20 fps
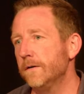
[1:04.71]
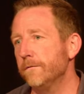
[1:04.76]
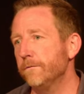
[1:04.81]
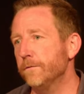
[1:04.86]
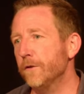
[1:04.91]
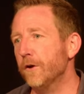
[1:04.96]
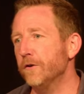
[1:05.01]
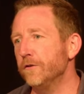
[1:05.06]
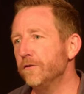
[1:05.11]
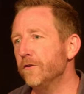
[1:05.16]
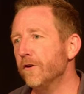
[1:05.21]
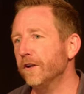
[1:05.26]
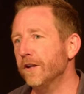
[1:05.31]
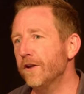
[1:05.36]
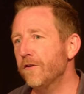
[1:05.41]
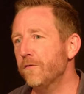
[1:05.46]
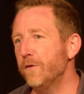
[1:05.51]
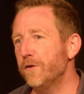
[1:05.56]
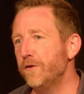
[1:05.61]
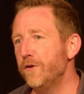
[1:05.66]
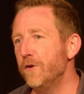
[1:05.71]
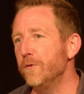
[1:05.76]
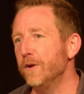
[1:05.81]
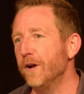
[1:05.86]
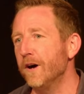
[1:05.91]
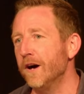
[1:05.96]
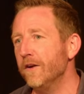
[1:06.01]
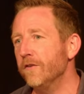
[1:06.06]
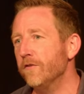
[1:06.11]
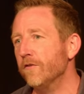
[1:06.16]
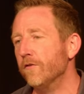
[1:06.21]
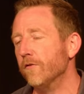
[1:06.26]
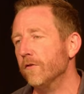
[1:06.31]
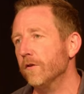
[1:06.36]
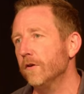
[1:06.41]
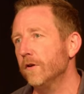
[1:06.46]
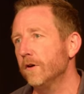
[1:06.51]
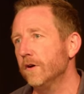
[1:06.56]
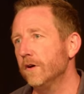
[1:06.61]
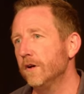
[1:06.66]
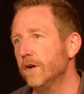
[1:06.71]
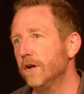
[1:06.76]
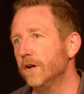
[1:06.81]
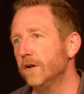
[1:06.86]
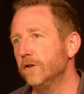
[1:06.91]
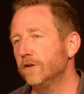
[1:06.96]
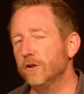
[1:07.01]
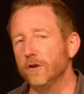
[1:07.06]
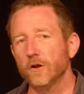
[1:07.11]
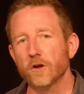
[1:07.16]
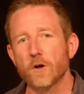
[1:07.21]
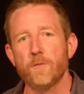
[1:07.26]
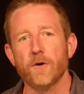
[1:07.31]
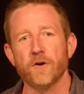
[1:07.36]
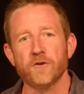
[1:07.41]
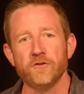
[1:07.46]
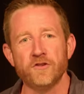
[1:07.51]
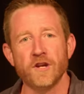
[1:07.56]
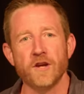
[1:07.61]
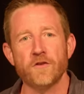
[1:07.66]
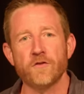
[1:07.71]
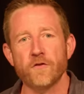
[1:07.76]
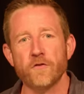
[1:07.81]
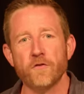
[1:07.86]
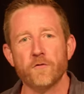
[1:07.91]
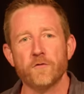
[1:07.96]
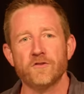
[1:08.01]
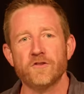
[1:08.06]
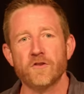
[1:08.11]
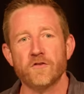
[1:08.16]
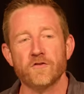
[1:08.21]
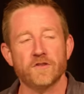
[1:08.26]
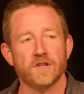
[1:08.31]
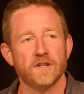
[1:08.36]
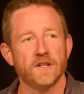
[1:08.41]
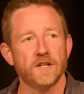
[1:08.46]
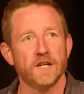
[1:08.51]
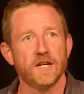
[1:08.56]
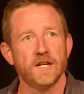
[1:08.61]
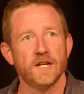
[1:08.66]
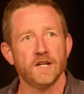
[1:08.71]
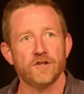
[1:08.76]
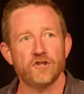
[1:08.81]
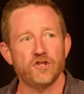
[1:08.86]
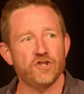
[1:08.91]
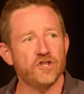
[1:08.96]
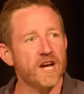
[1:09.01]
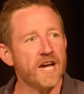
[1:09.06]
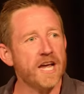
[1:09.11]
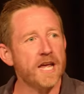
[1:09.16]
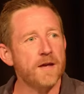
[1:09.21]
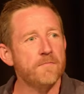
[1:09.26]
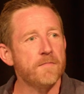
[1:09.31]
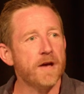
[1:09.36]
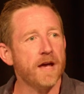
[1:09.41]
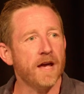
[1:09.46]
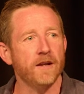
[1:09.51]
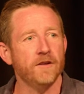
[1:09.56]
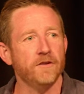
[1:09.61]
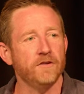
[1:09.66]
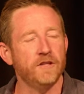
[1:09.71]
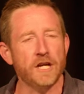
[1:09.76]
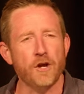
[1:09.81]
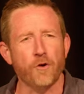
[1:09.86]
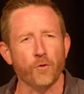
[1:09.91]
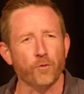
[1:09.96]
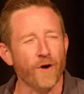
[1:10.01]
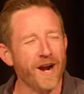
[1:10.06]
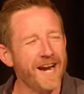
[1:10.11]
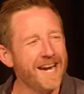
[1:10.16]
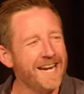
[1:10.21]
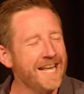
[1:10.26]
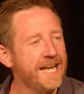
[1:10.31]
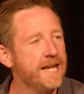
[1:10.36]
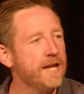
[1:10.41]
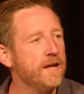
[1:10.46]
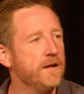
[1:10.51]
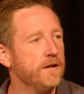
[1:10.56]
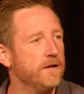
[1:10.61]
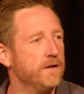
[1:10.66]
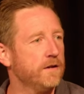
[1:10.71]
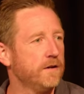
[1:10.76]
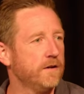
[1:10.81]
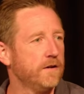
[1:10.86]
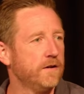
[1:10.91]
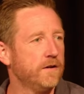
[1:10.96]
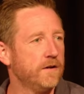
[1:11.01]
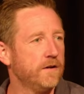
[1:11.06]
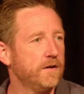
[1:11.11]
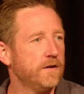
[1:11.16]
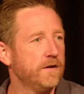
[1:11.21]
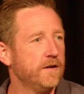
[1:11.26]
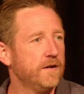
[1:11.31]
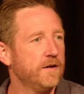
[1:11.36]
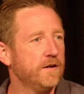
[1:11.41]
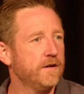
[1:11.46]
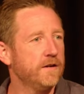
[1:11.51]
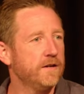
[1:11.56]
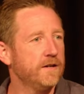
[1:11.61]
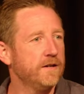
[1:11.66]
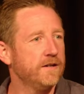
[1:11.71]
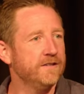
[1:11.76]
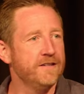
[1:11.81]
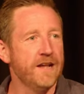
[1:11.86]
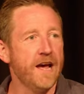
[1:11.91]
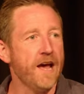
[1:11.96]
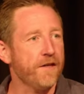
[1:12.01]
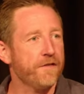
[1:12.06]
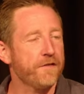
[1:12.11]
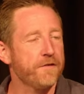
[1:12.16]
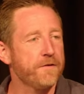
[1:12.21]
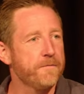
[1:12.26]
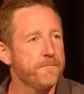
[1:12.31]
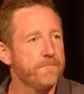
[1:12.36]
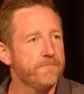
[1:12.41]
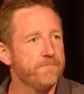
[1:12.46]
not at least with human eyes, to look upon Jesus, just shame and degrading death.